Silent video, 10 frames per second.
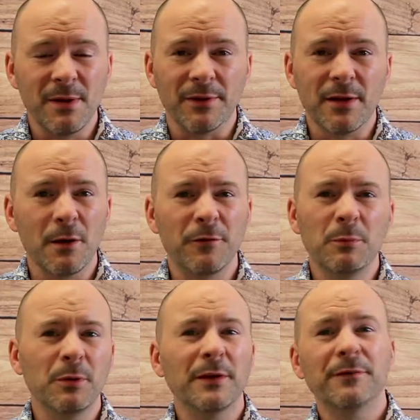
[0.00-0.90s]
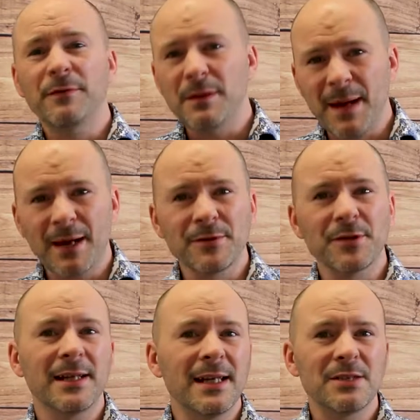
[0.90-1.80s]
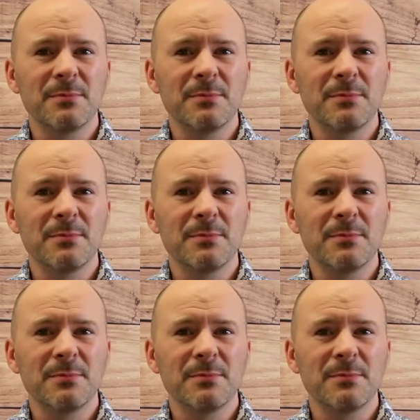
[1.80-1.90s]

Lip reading: month. You know, if you're putting £50 on it each